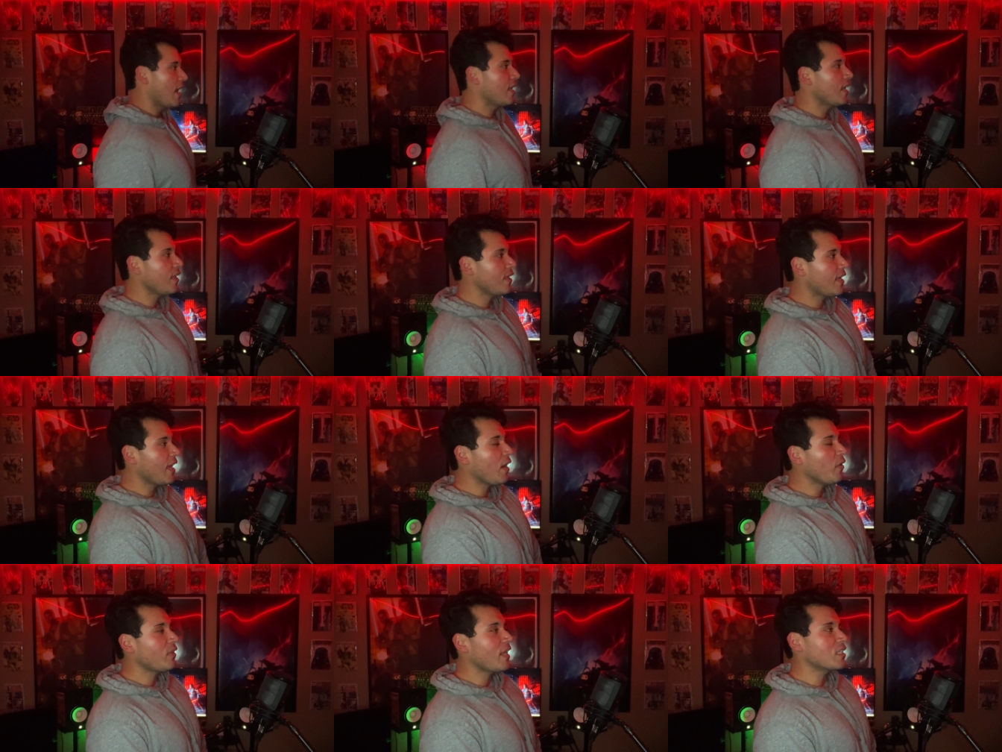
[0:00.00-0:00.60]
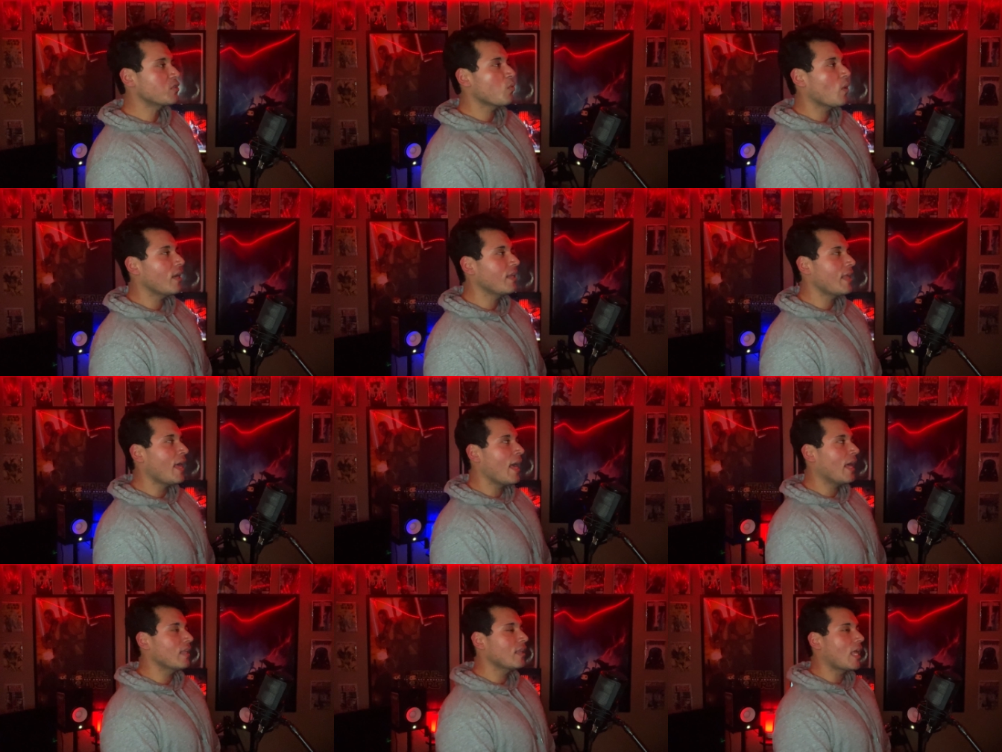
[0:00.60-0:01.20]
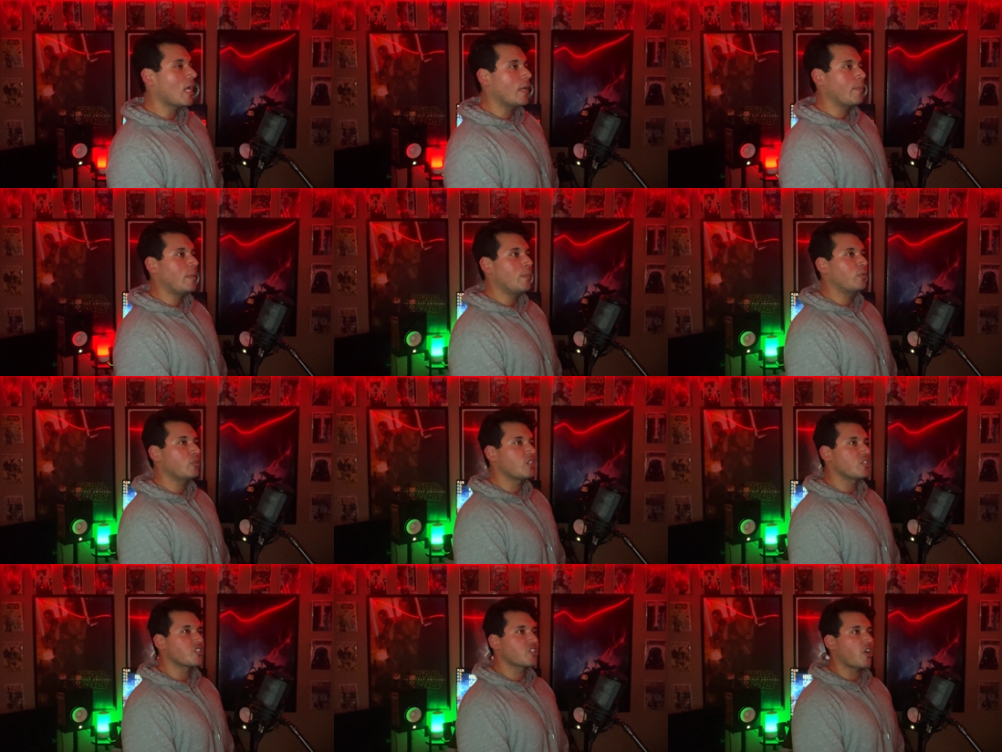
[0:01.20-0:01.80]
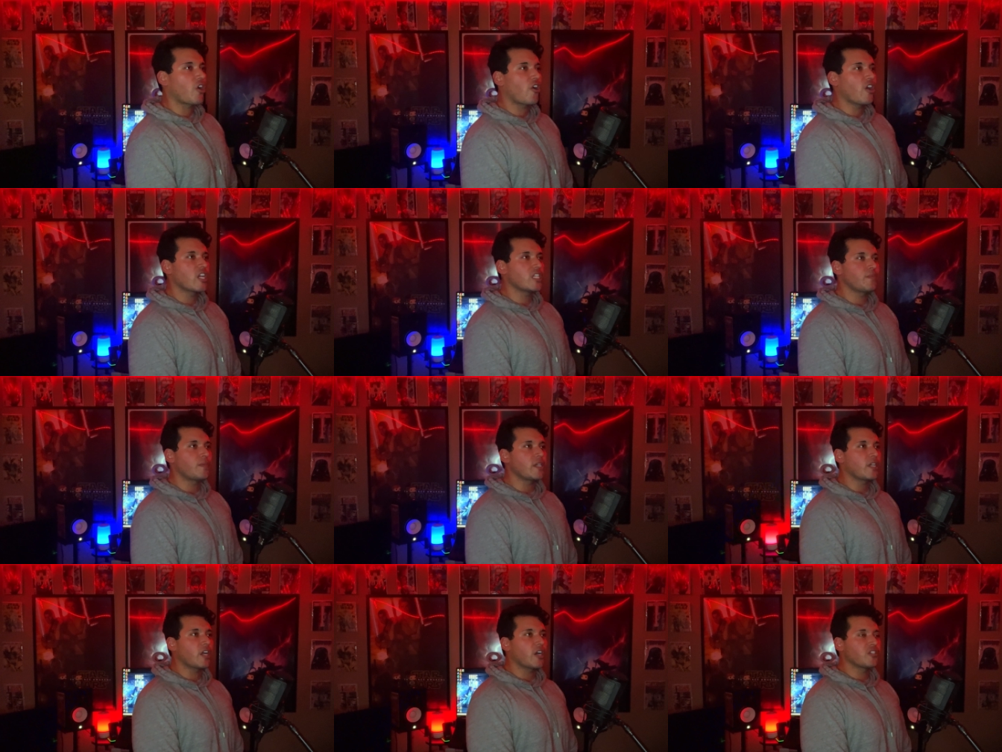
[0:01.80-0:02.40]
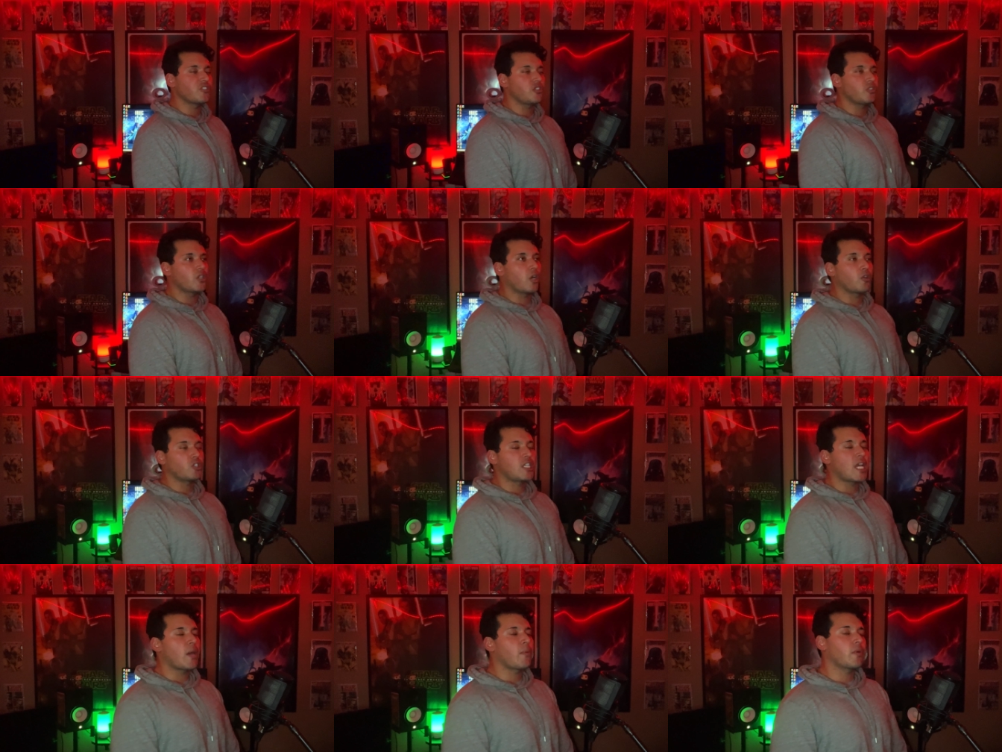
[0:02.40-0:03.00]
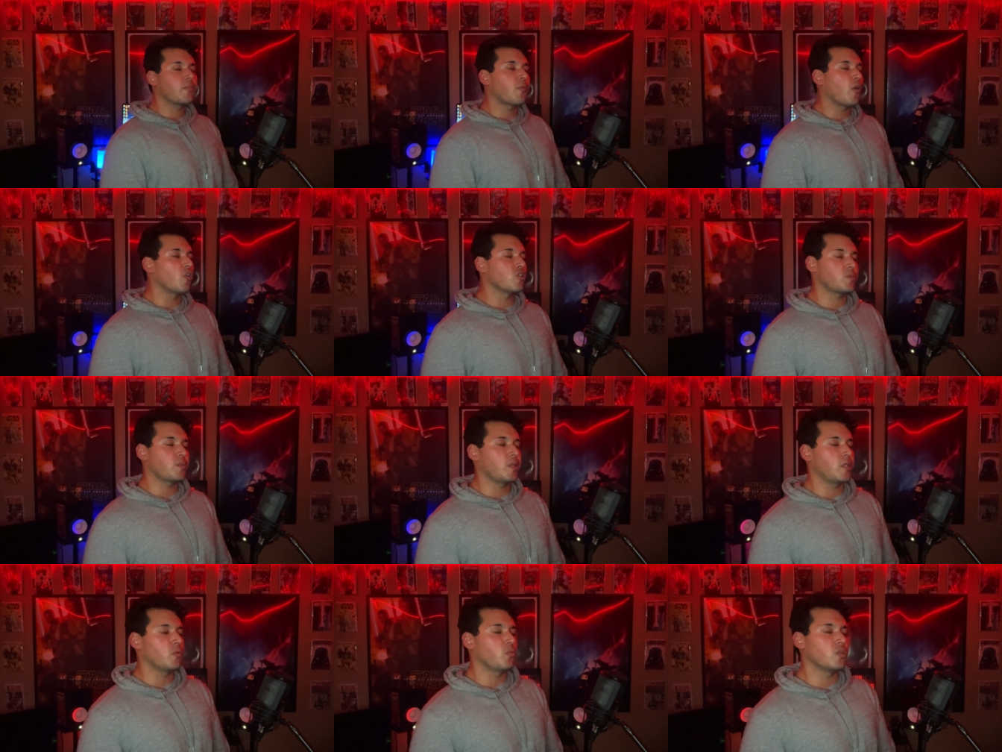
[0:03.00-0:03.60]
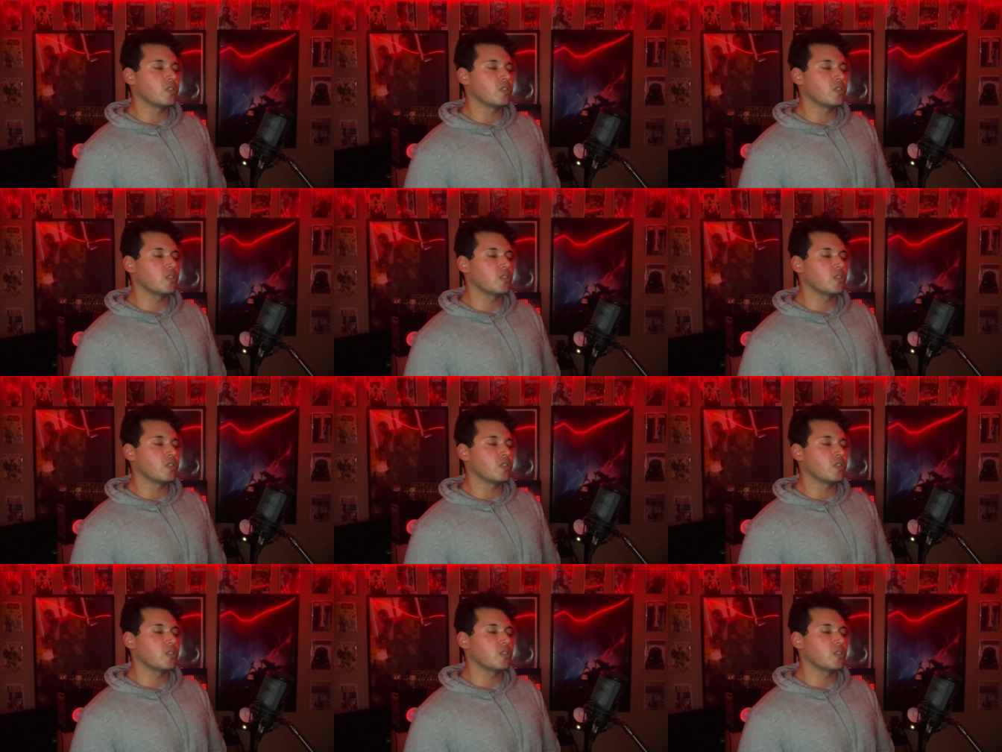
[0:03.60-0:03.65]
And I get that's why they had a lot of people discouraged because you know Chadwick Boseman